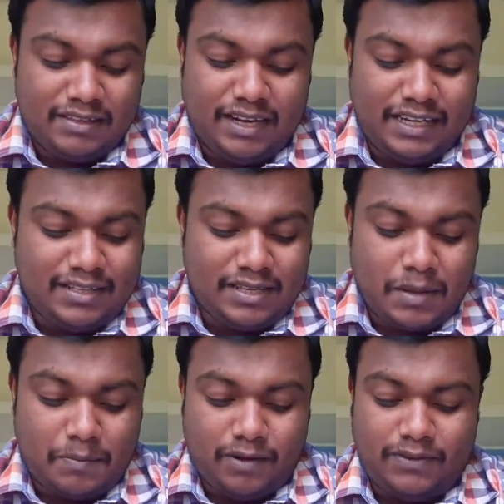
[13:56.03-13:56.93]
that is
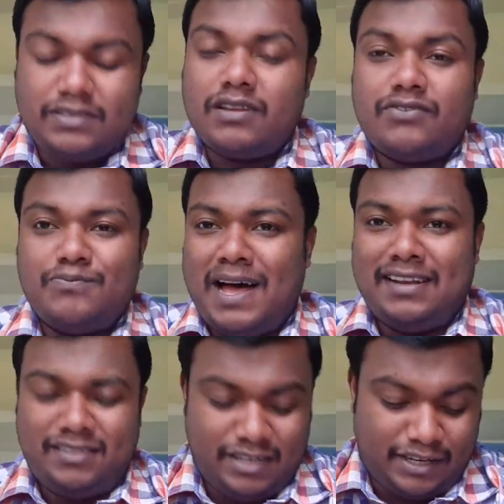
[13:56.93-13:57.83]
Professor of
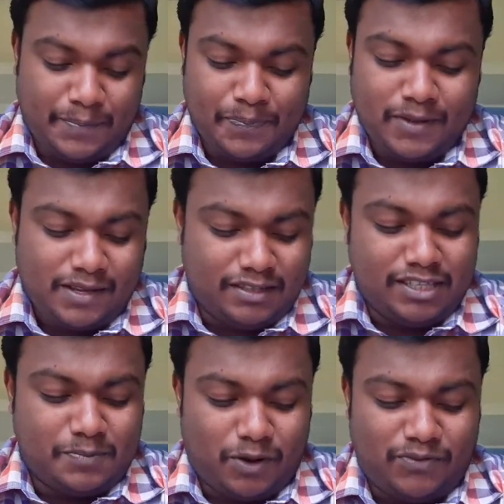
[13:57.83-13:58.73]
Ballistic.
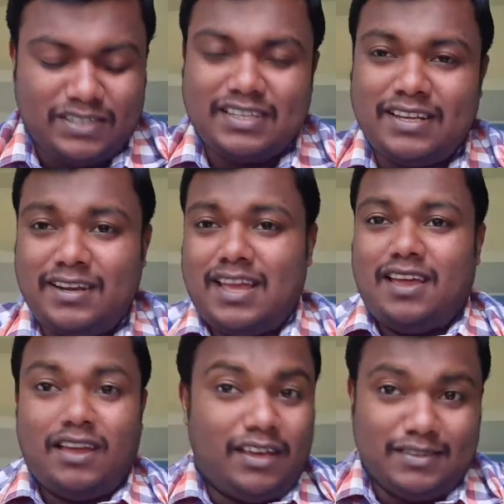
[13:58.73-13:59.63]
This professor
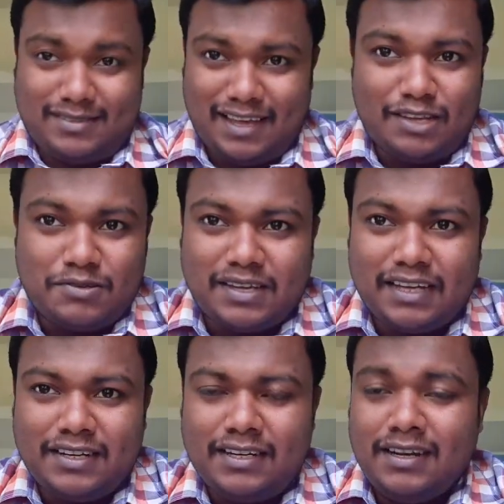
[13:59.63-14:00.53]
is
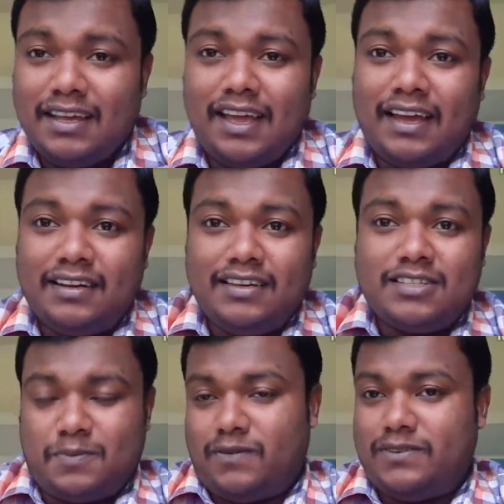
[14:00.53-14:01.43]
educated and he
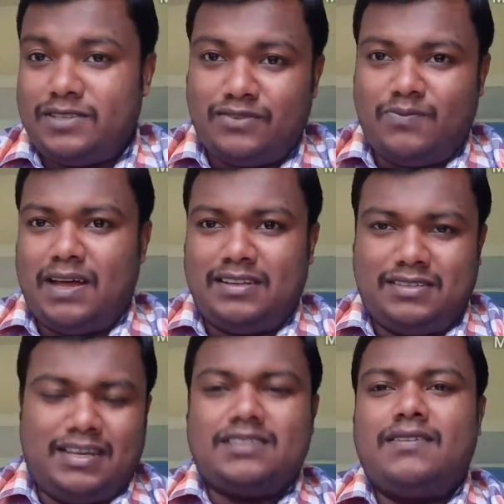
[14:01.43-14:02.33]
is professor of
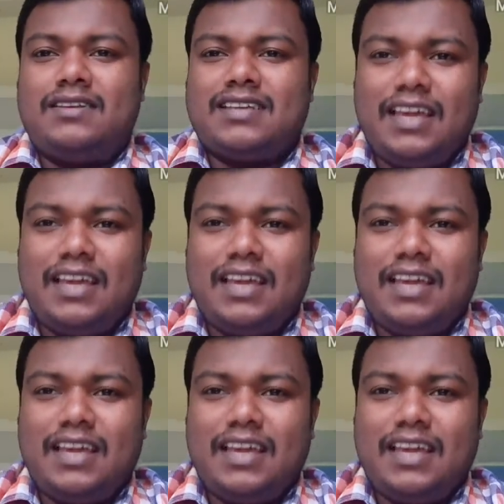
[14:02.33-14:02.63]
ballistics, as well as